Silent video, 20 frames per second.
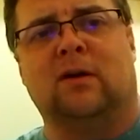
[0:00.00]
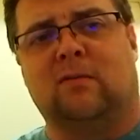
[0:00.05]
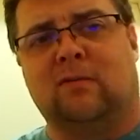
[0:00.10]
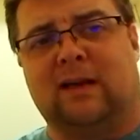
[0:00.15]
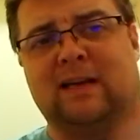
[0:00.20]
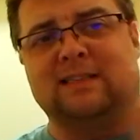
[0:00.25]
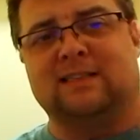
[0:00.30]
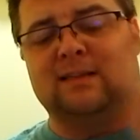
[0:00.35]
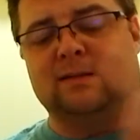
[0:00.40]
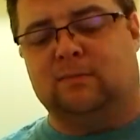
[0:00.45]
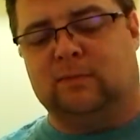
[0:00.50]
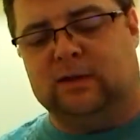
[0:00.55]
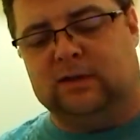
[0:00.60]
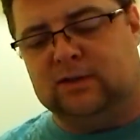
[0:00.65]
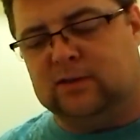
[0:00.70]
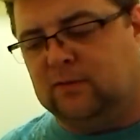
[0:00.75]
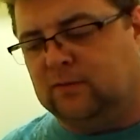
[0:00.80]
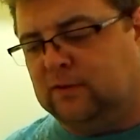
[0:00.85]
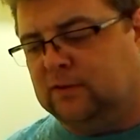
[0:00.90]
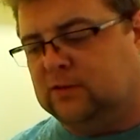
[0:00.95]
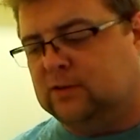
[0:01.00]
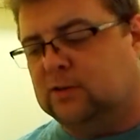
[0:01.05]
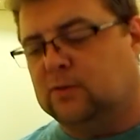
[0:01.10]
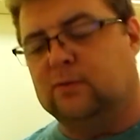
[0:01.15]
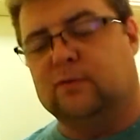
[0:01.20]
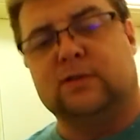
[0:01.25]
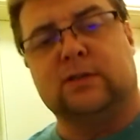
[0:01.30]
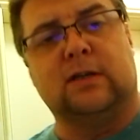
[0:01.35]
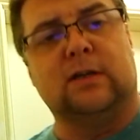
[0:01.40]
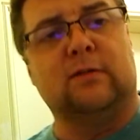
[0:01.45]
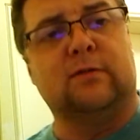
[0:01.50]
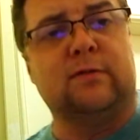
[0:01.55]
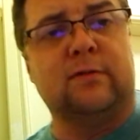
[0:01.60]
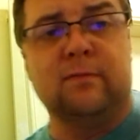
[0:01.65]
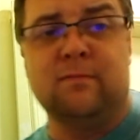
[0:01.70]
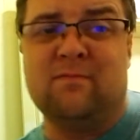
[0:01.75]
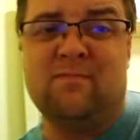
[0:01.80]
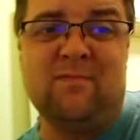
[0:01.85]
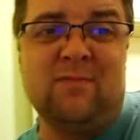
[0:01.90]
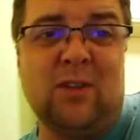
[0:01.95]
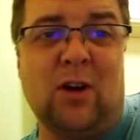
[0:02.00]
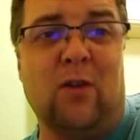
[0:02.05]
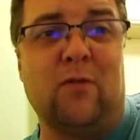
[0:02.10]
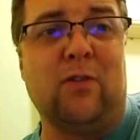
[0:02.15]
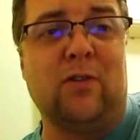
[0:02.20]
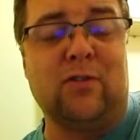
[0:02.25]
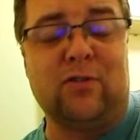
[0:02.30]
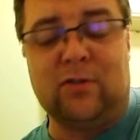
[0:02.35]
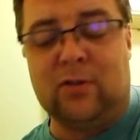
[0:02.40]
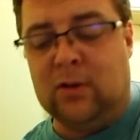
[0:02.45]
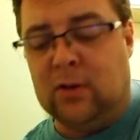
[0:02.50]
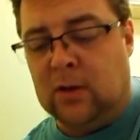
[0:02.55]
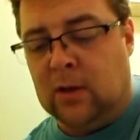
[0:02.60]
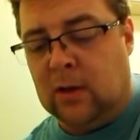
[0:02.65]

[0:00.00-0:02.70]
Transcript: guess it means something to do with teeth, obvious.